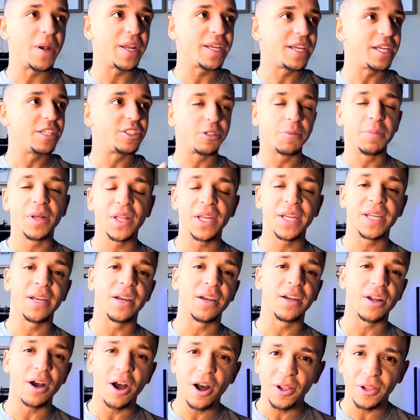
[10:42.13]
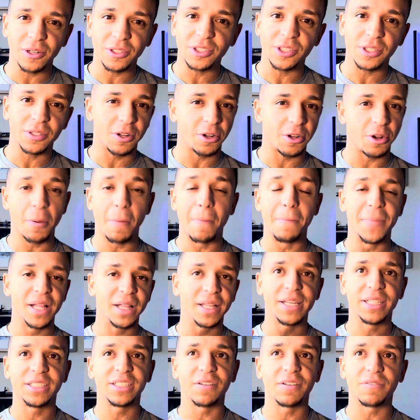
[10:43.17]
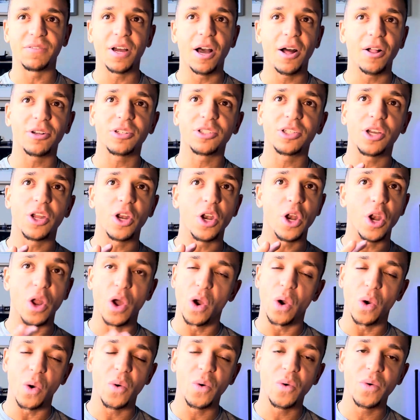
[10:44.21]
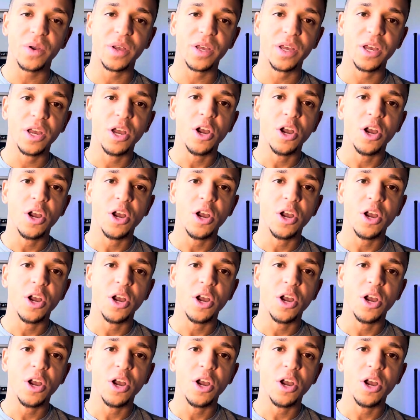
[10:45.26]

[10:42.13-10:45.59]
to get your millions of dollars, no.